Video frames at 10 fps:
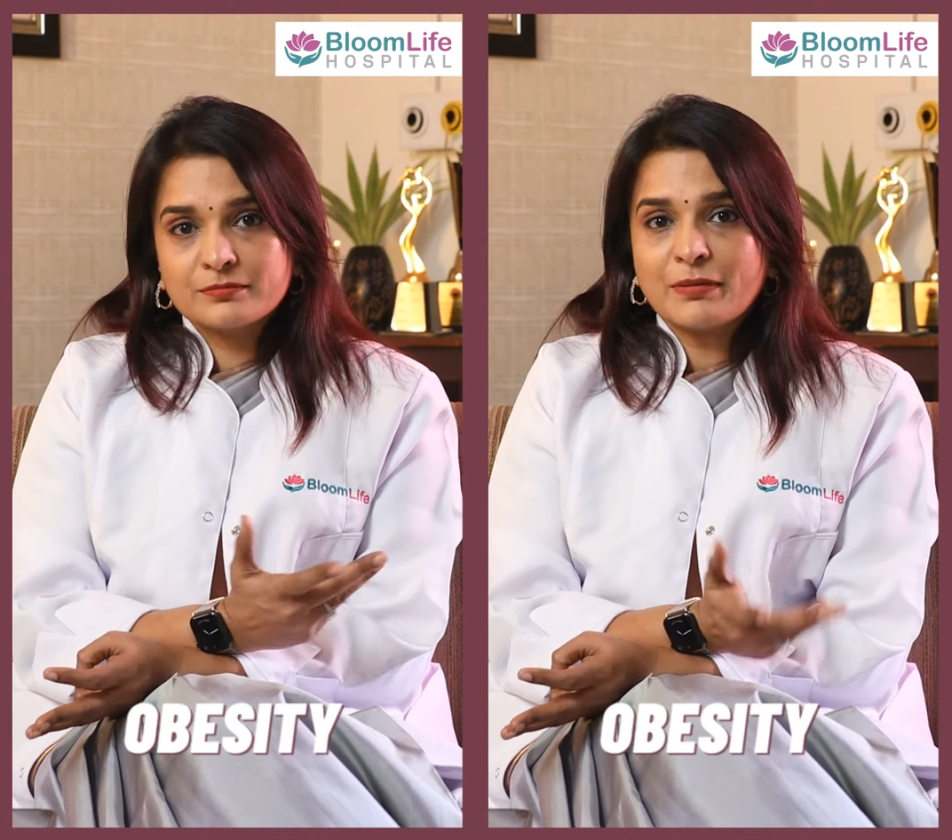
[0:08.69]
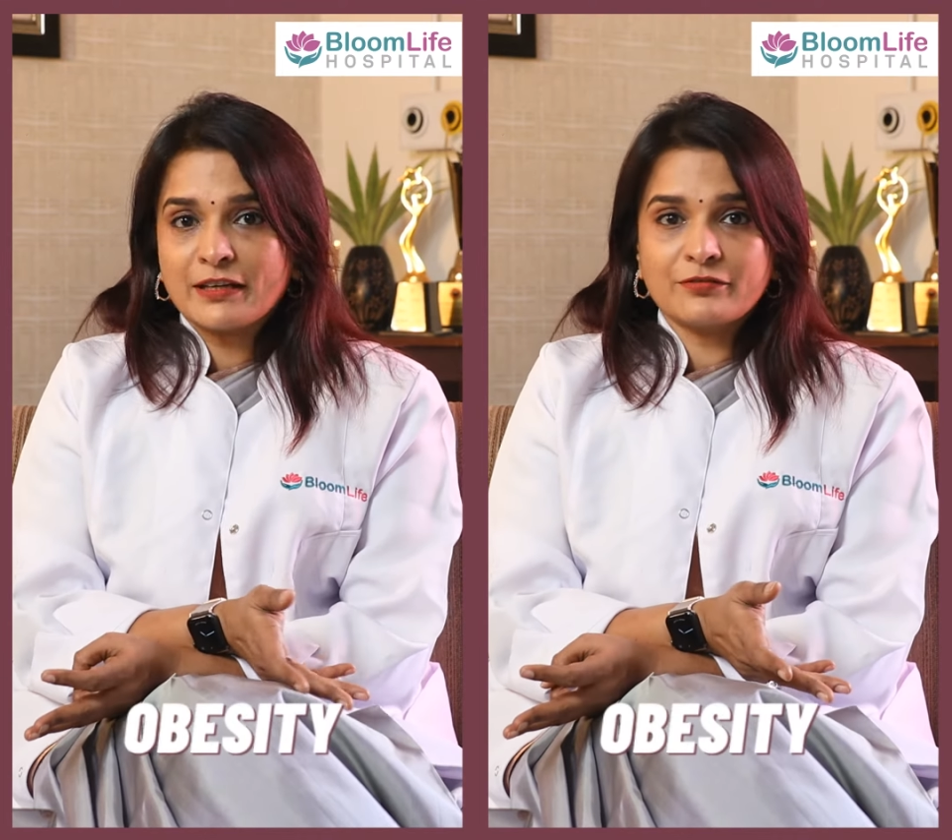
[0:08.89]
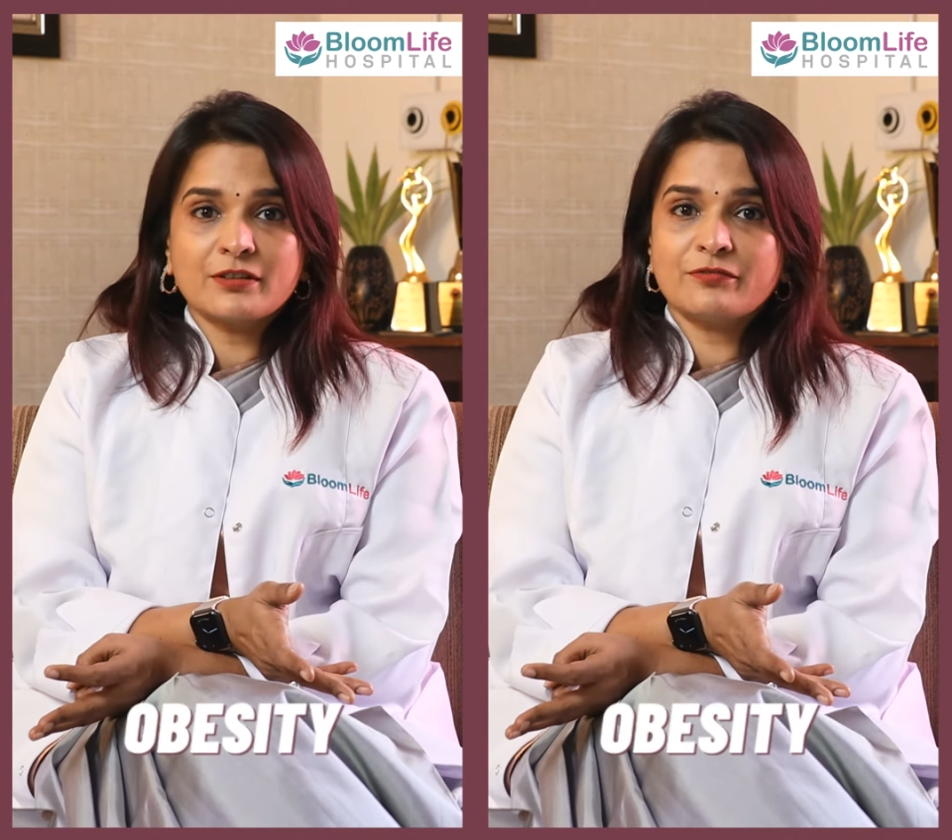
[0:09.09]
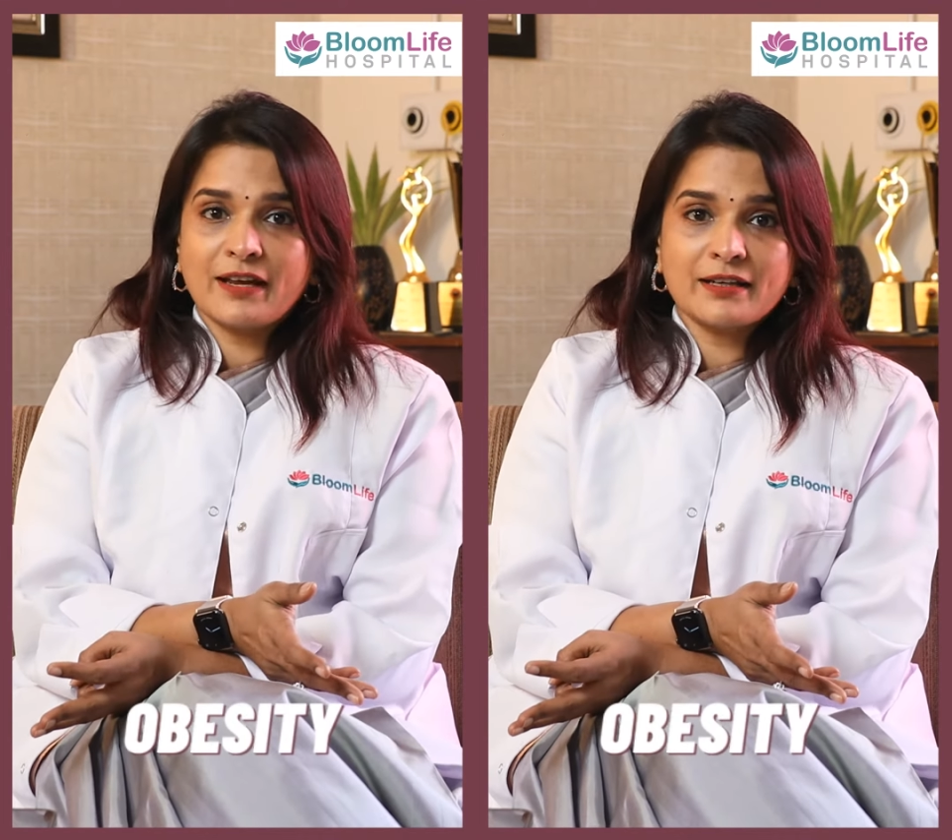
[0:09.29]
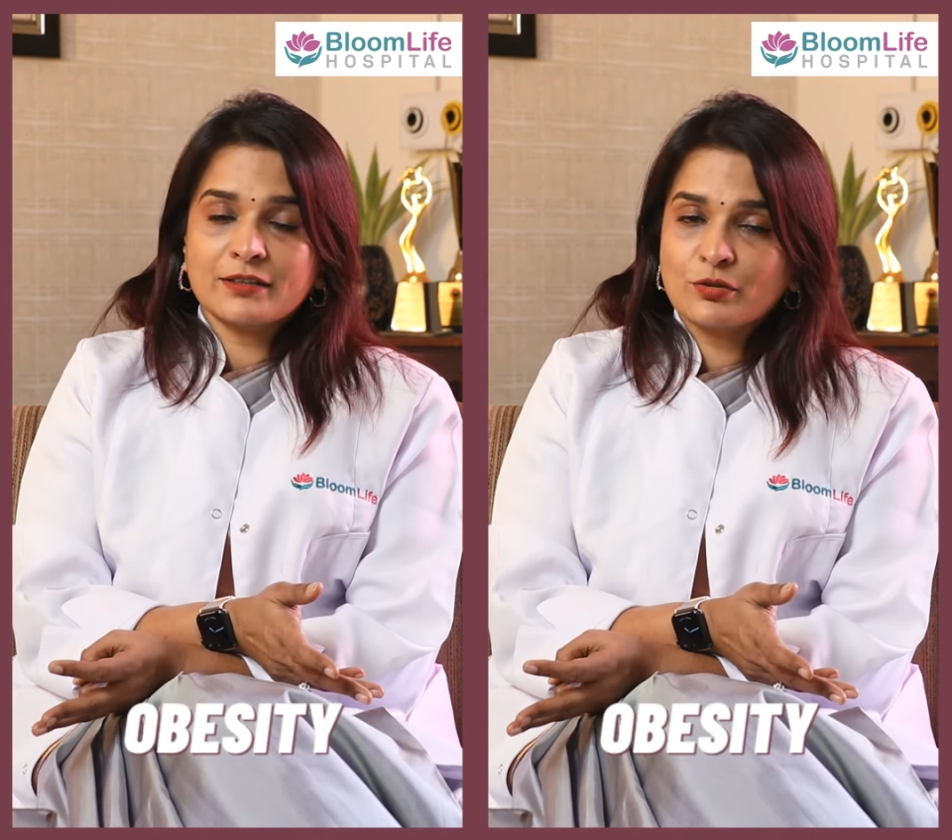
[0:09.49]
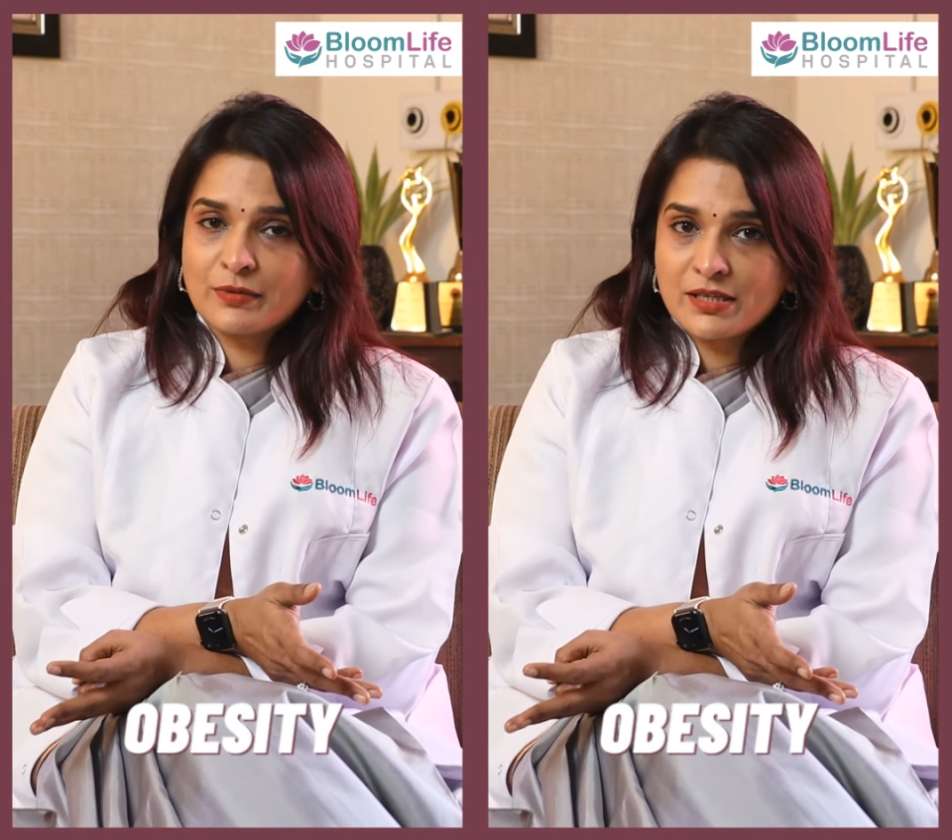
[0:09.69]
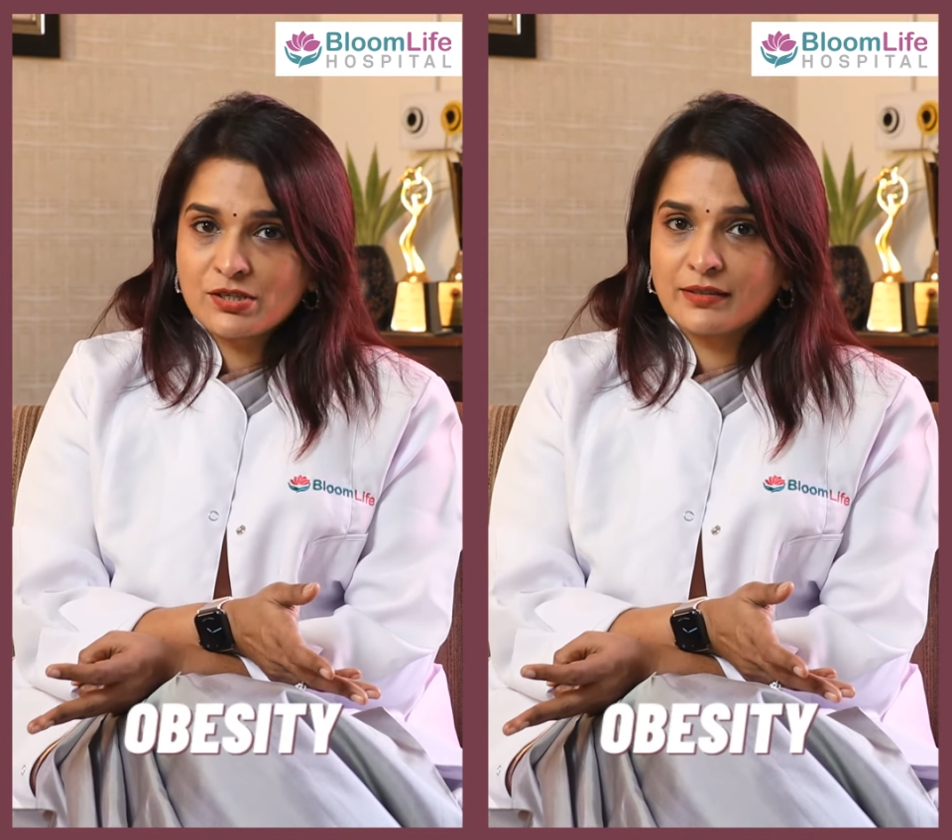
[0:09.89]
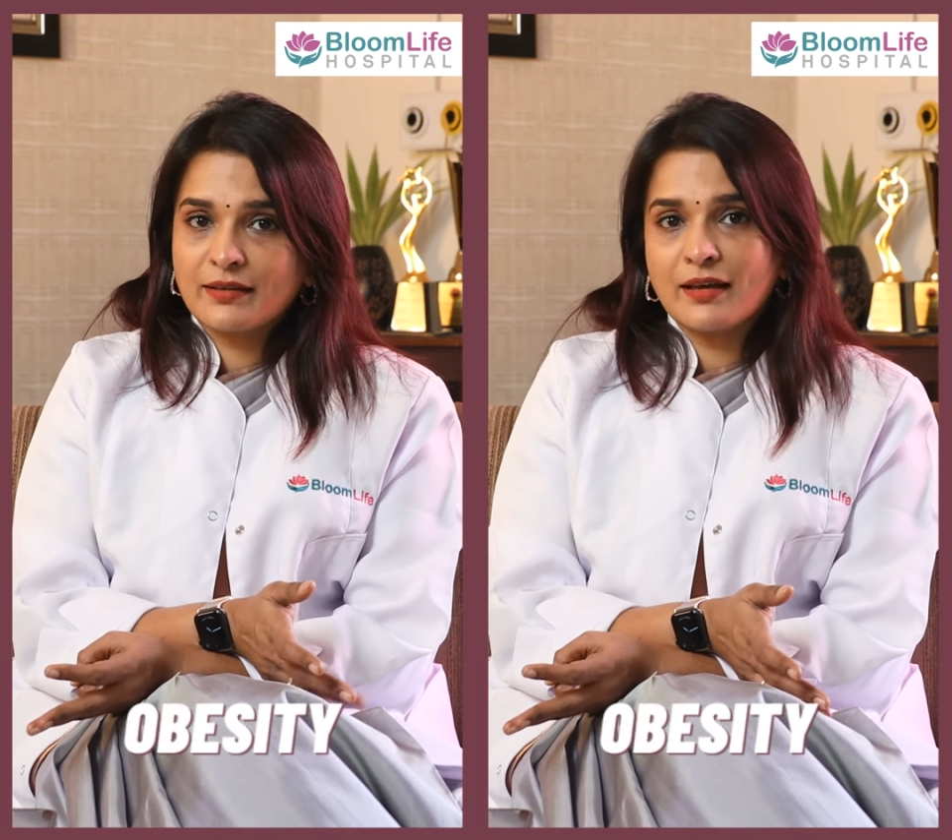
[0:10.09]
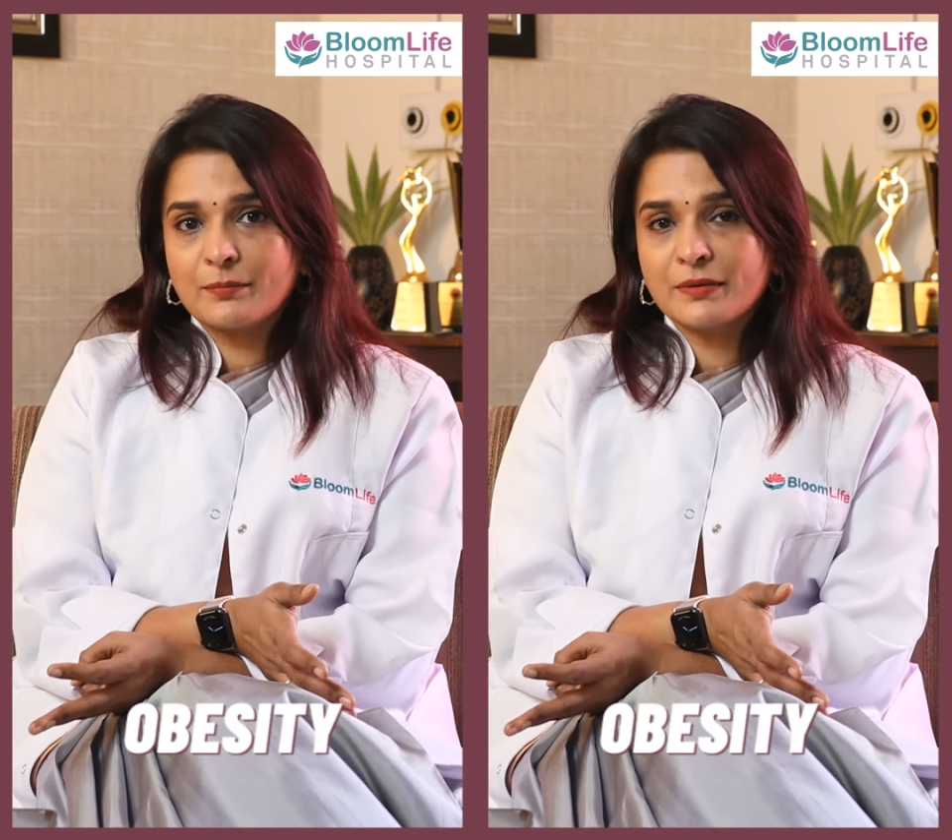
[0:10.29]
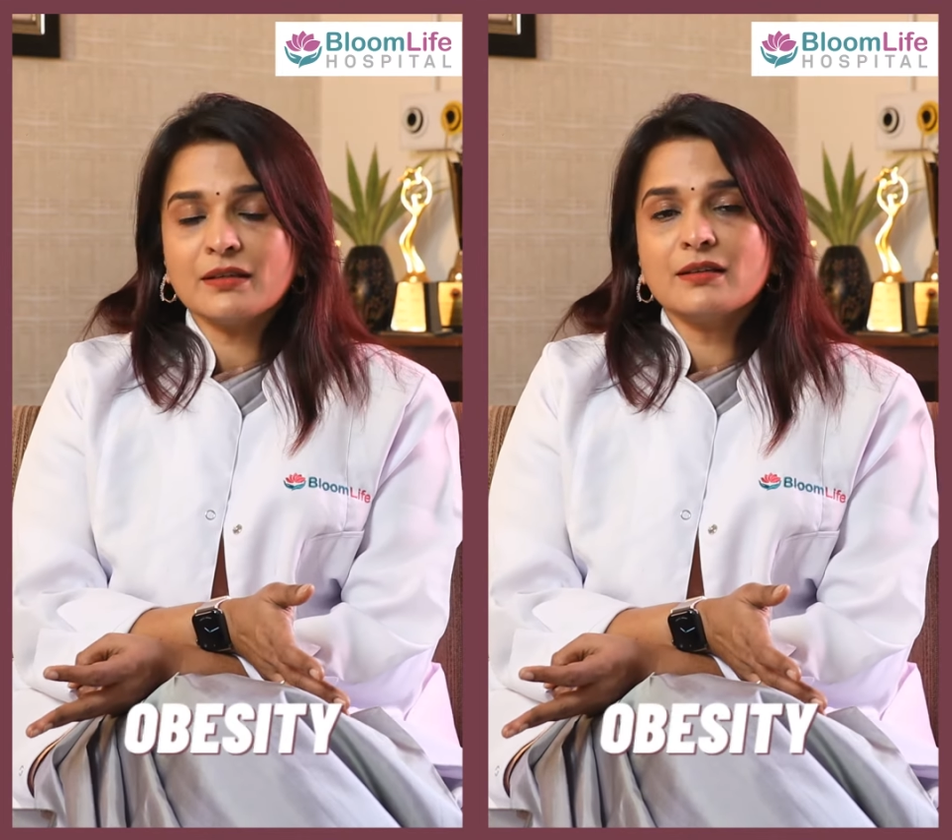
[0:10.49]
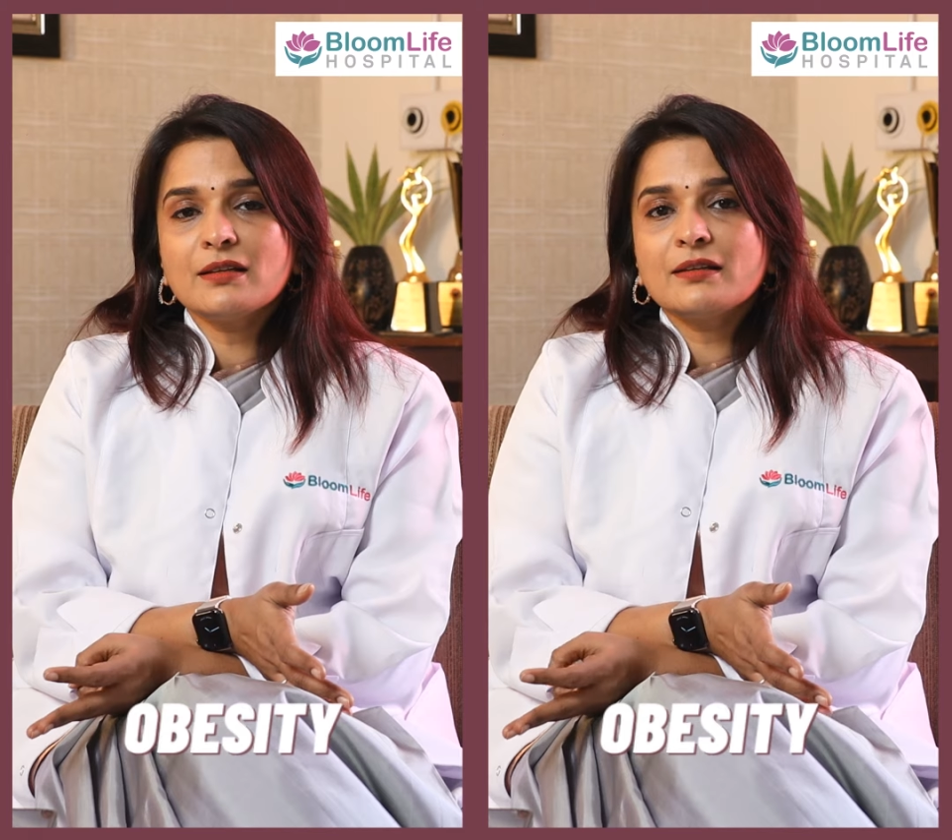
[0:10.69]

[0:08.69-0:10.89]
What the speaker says: peripheral fat accumulation can happen.